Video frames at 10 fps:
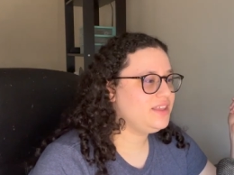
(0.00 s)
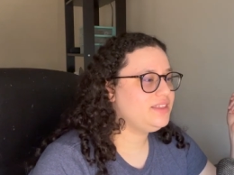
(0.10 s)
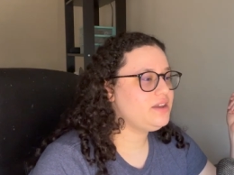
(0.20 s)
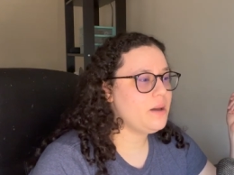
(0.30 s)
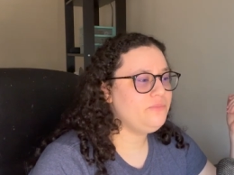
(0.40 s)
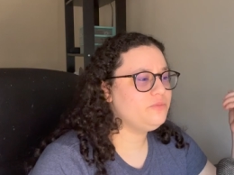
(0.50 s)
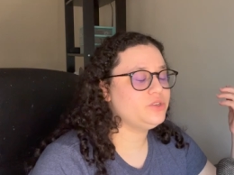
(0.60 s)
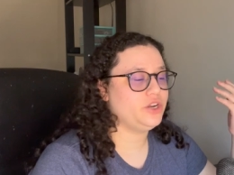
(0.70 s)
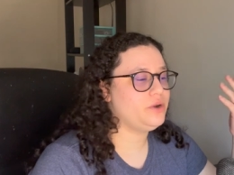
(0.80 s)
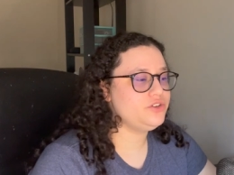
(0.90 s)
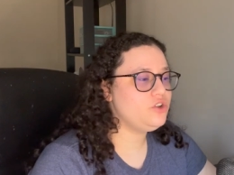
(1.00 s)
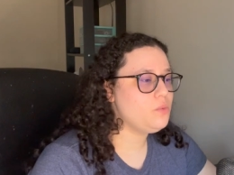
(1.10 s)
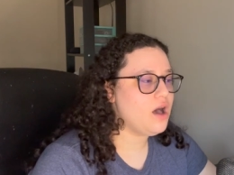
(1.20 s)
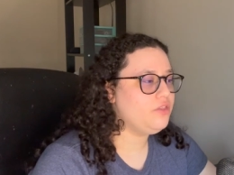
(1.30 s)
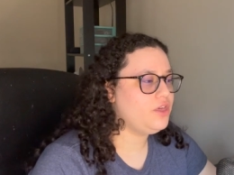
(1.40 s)
They come from generational
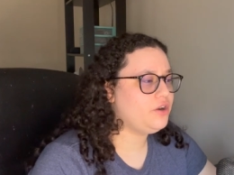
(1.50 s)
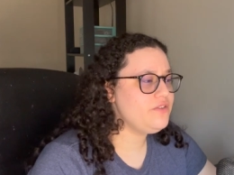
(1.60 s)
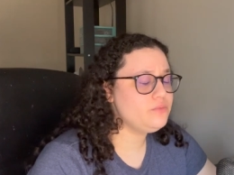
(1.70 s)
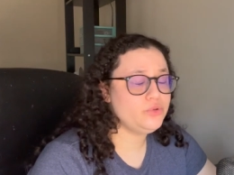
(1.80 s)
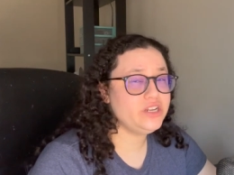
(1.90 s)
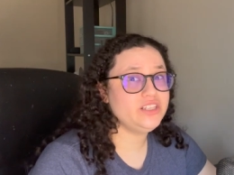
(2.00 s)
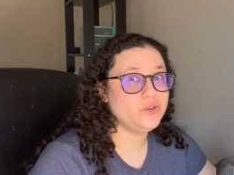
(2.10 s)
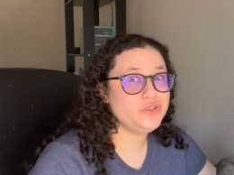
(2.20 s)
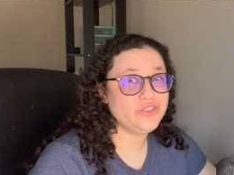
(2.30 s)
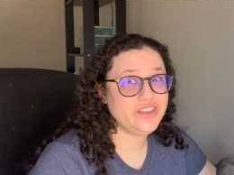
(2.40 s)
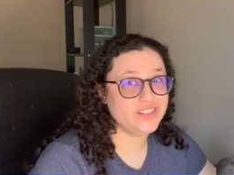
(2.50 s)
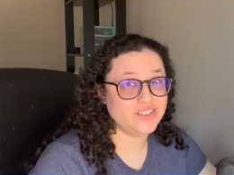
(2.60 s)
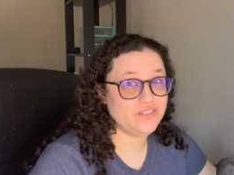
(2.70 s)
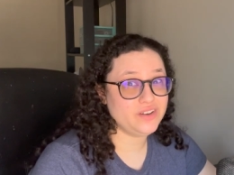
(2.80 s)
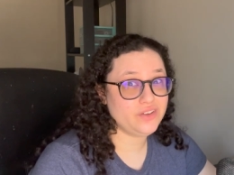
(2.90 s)
wealth and are even pretty socially
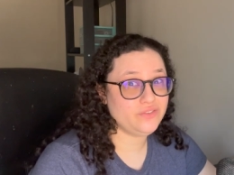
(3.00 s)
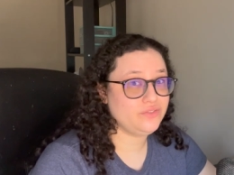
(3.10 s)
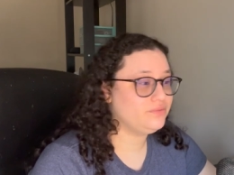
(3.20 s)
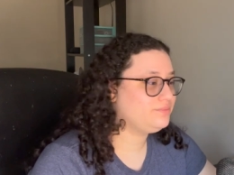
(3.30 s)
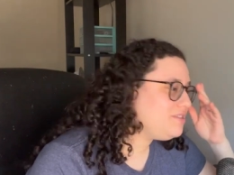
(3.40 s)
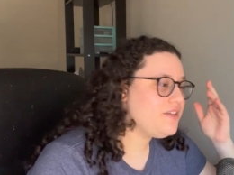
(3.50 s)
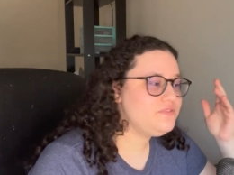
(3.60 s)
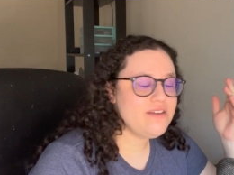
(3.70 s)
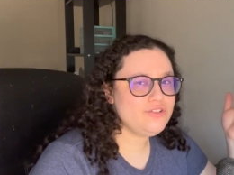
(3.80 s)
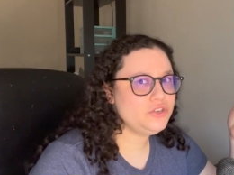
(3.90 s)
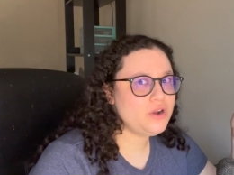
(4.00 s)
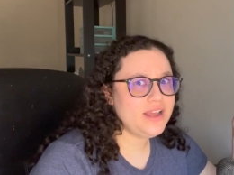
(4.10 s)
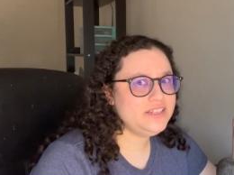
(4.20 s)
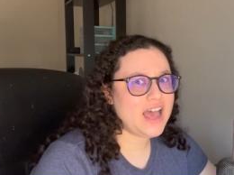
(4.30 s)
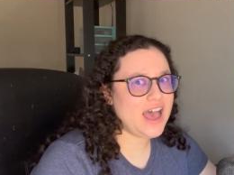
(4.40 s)
conservative. They've never
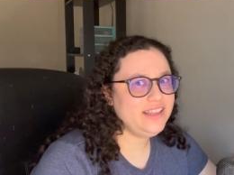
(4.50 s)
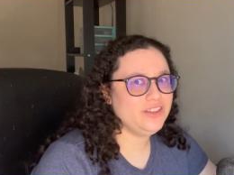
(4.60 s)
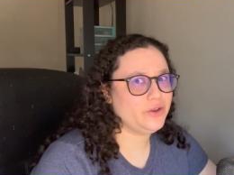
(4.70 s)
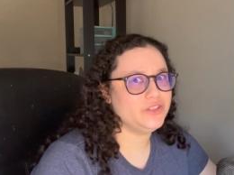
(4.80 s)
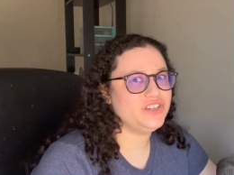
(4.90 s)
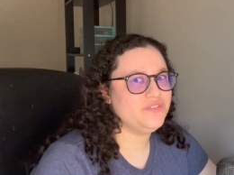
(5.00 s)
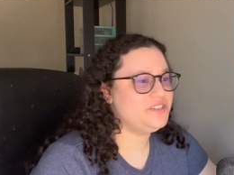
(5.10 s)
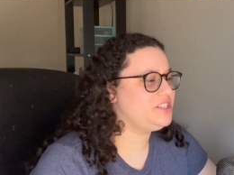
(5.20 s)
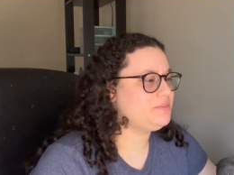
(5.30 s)
tried to hide their conservatism